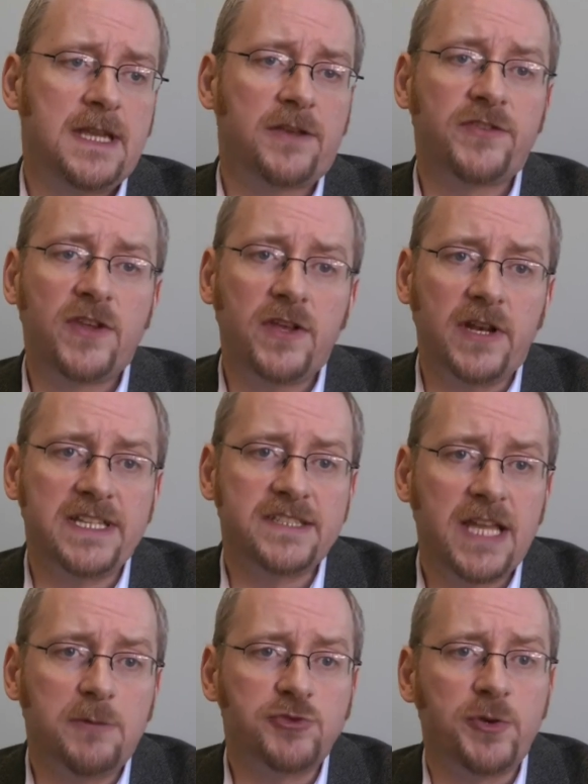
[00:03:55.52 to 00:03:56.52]
Now, certainly
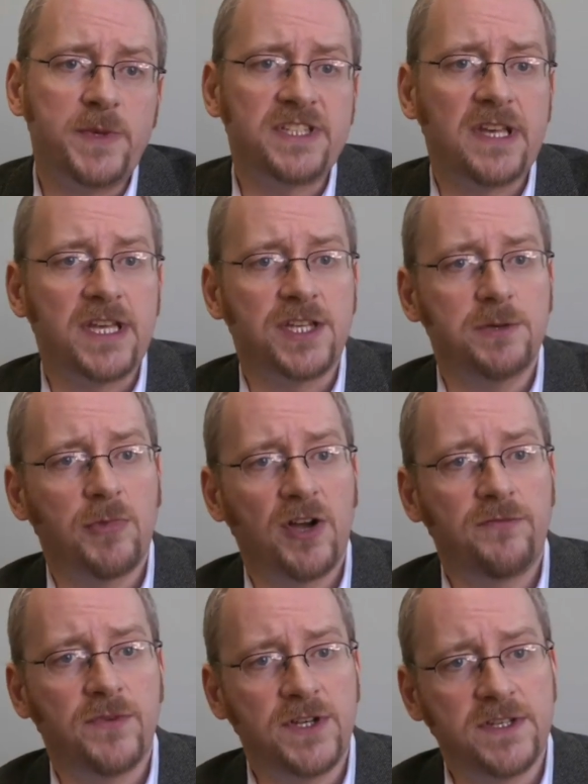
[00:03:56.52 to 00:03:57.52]
steps should be taken
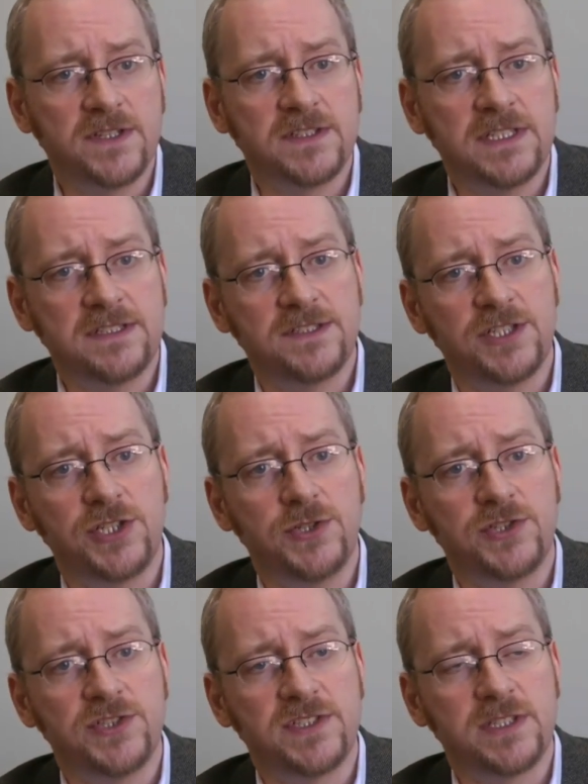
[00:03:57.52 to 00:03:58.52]
by funders and
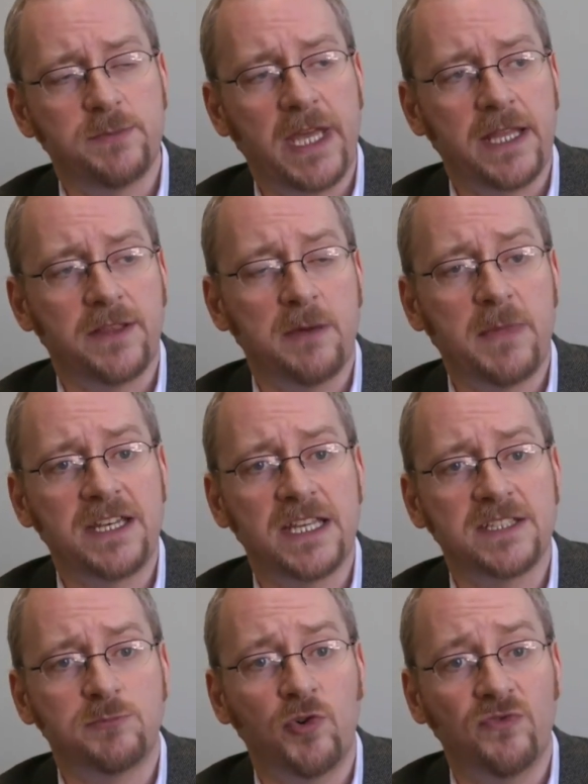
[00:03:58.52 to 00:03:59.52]
institutions to make their
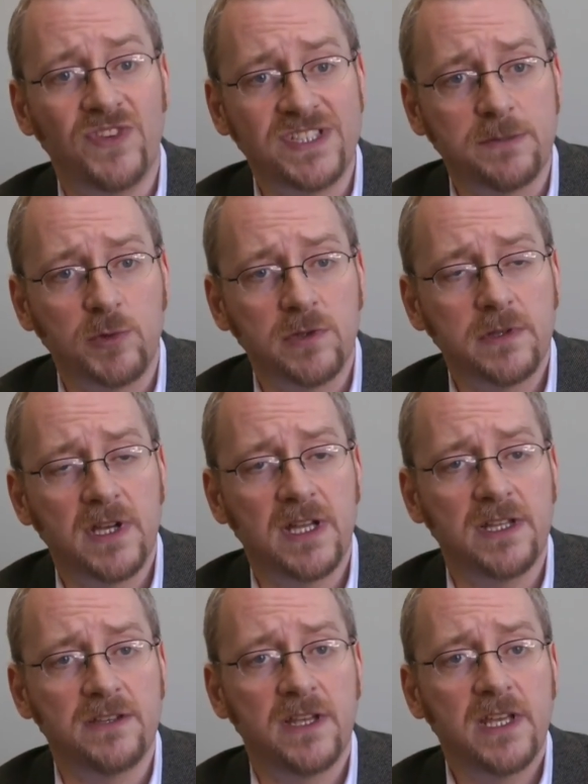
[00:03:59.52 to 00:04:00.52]
mandates more visible
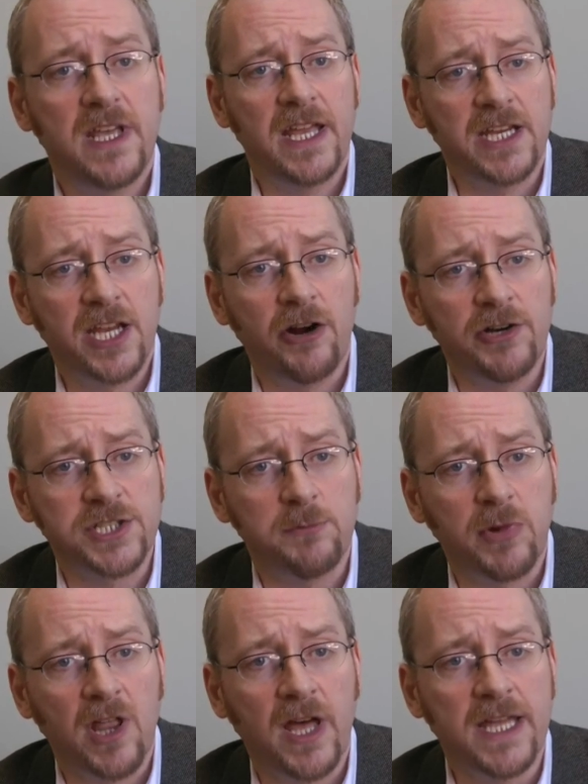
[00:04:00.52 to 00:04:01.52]
and encourage
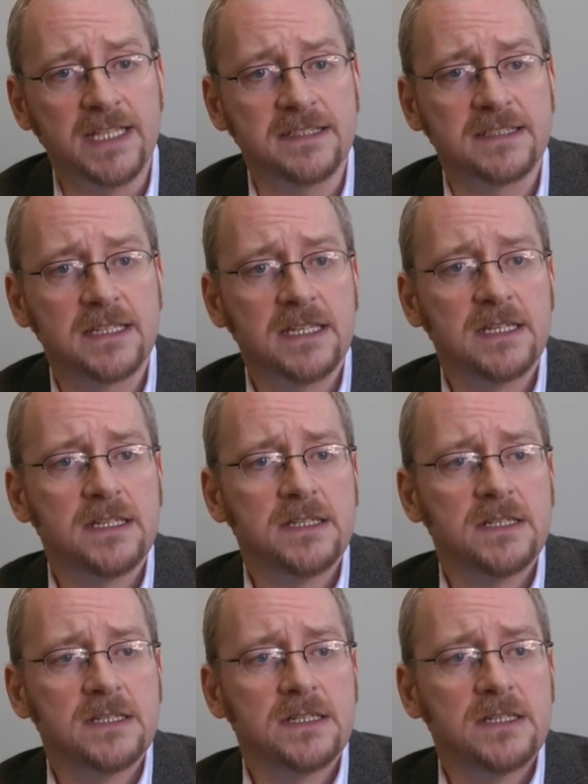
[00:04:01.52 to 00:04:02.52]
compliance.
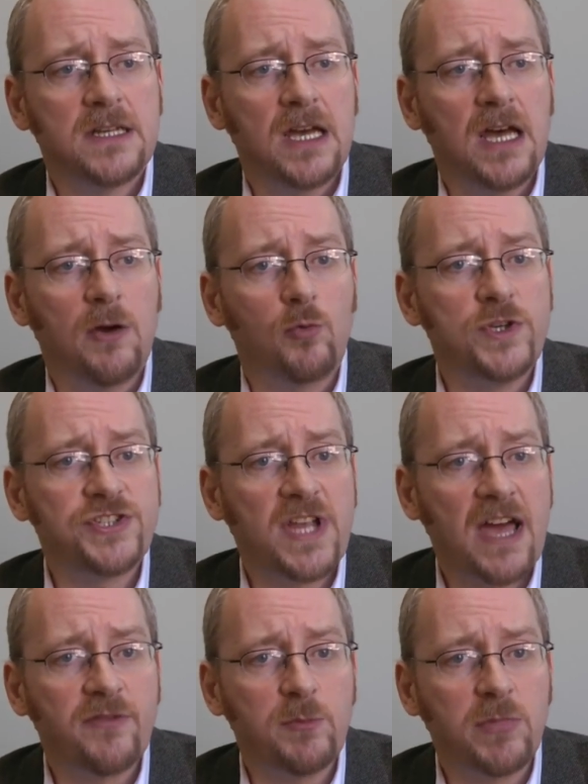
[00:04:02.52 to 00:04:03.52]
We should
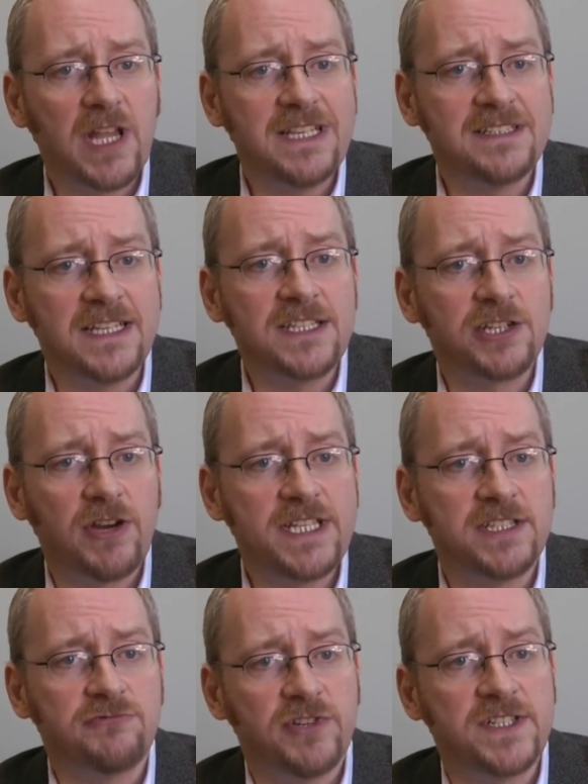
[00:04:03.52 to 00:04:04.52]
have in place
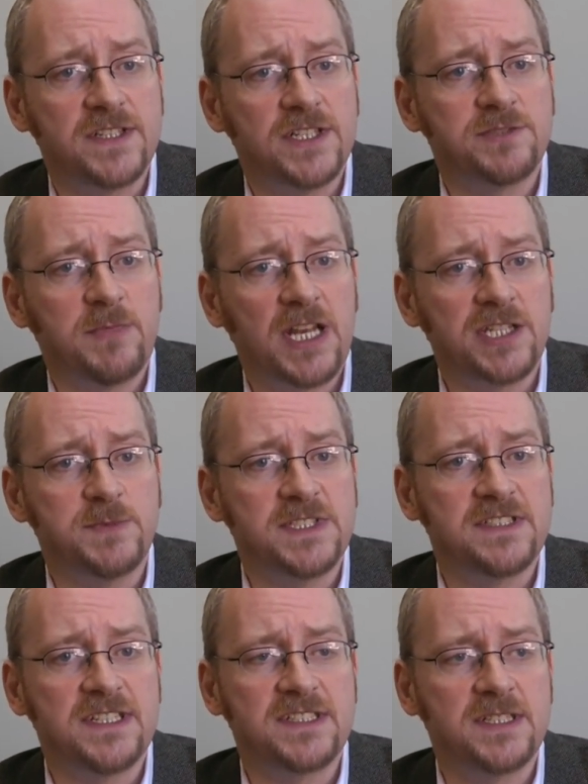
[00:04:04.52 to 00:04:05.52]
integrated research
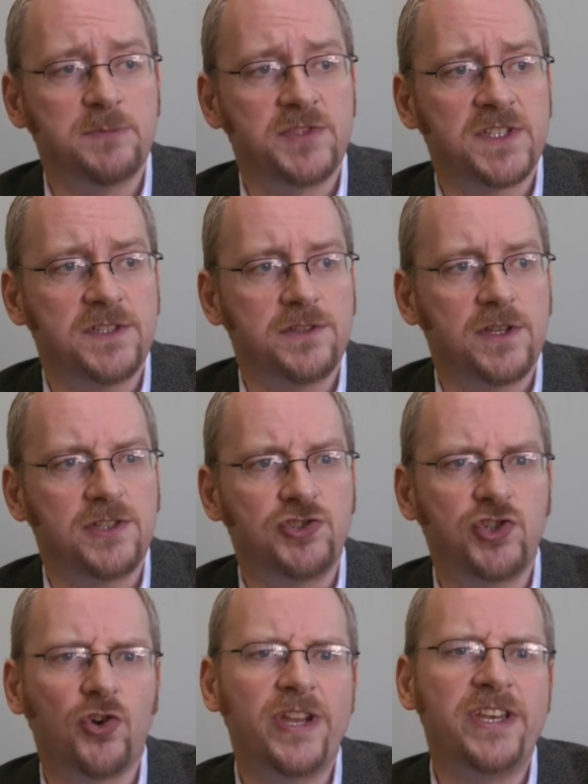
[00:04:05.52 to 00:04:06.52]
management systems
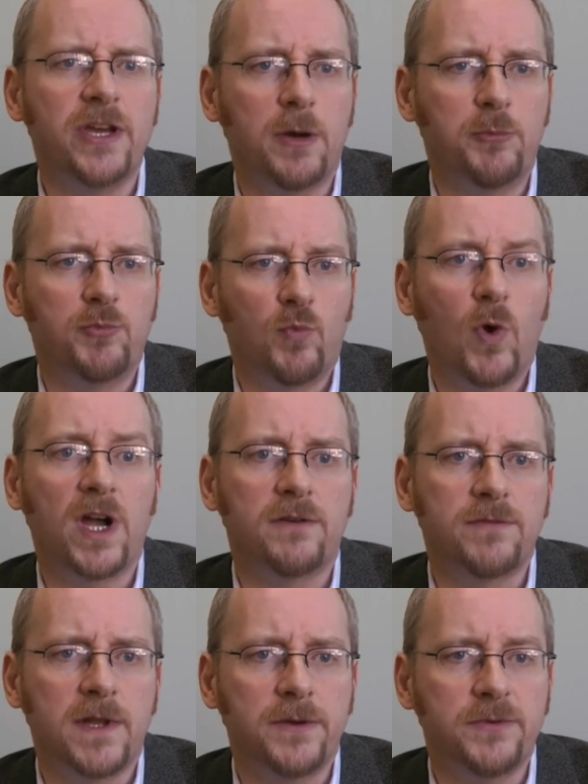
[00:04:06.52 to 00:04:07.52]
and joined up
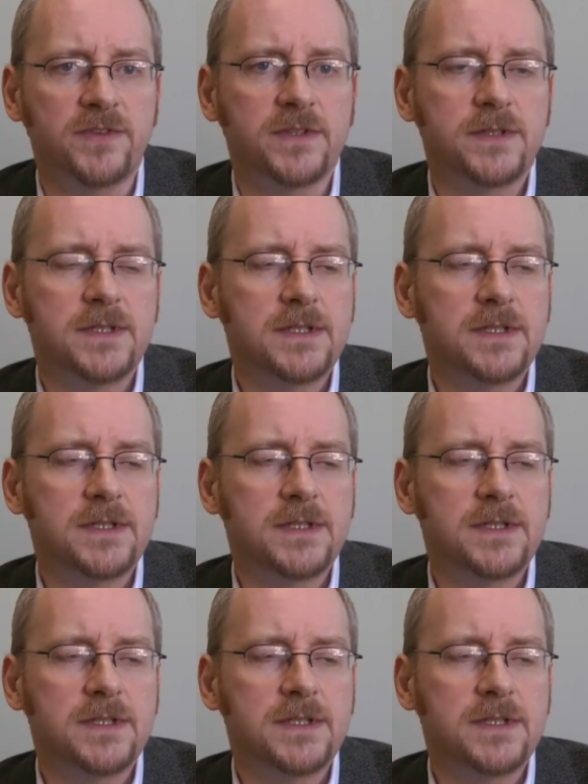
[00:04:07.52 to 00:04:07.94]
workflows.